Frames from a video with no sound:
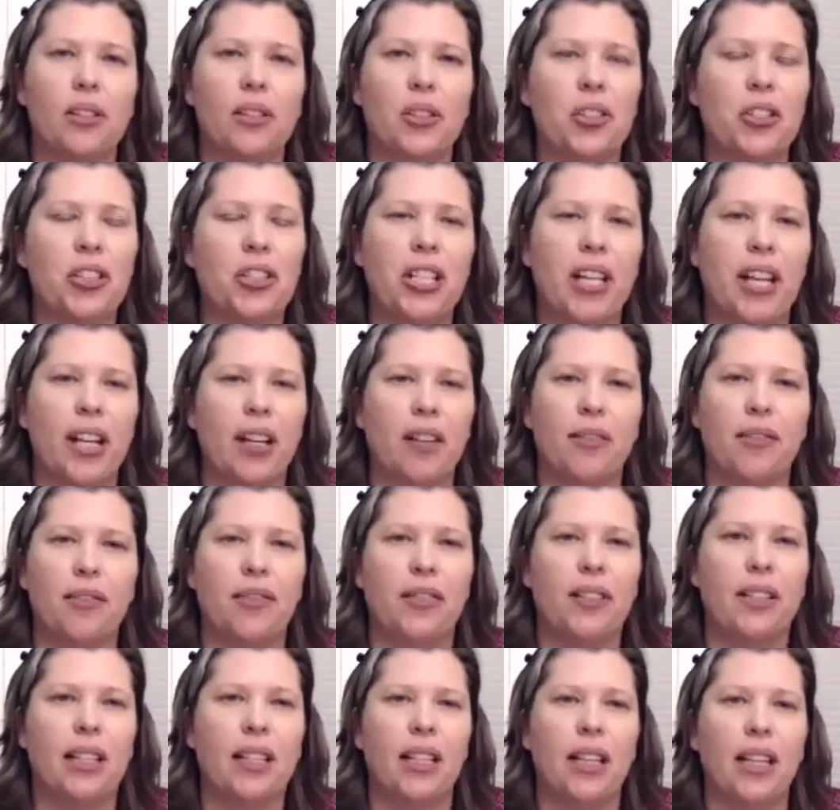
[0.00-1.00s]

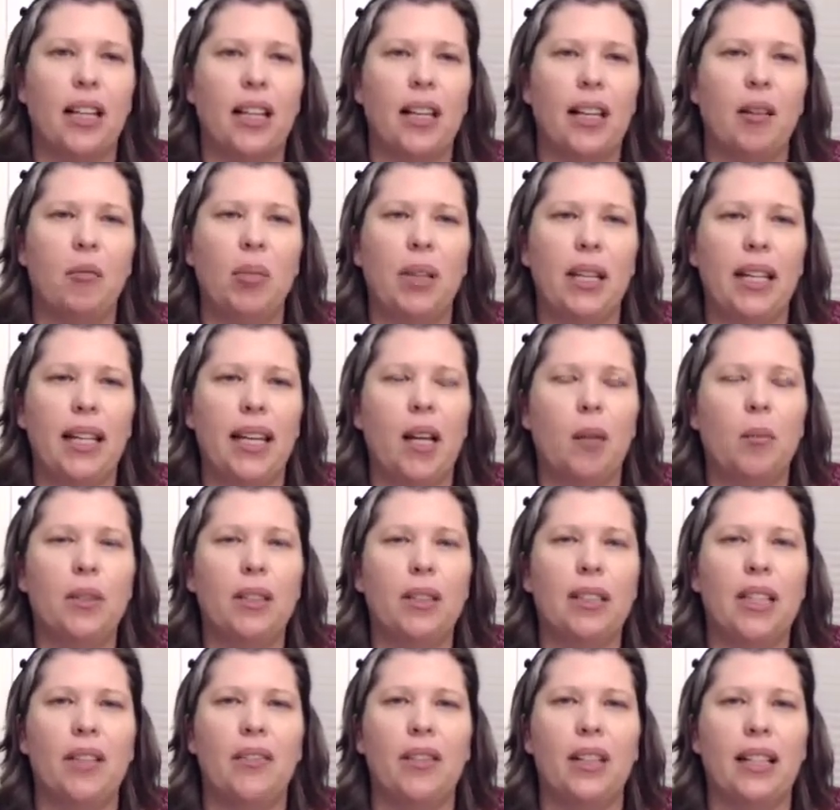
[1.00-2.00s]
shift, being able to
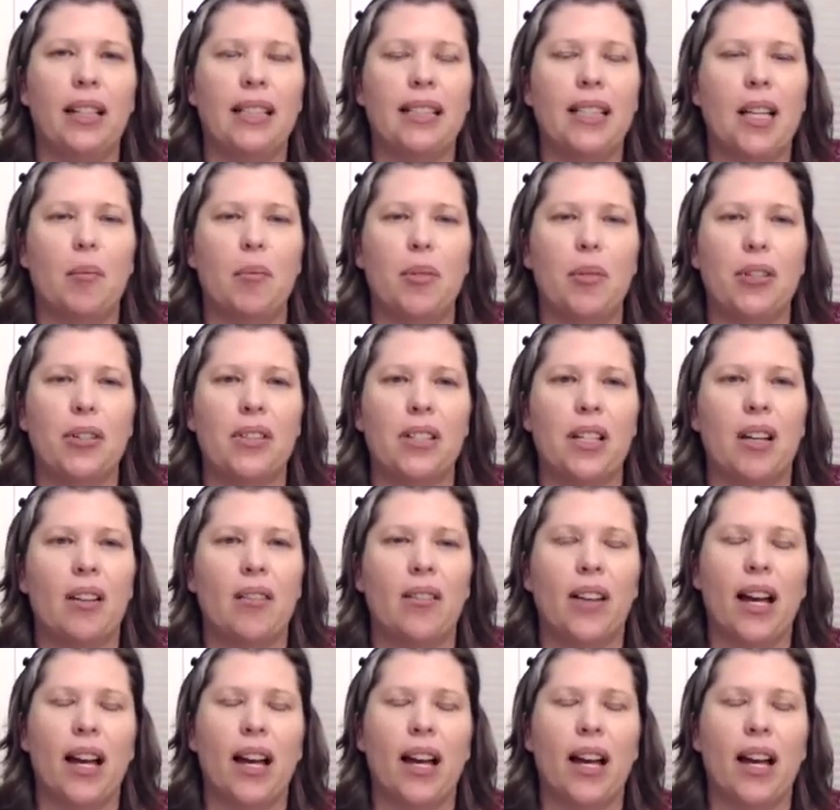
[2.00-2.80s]
love and accept yourself.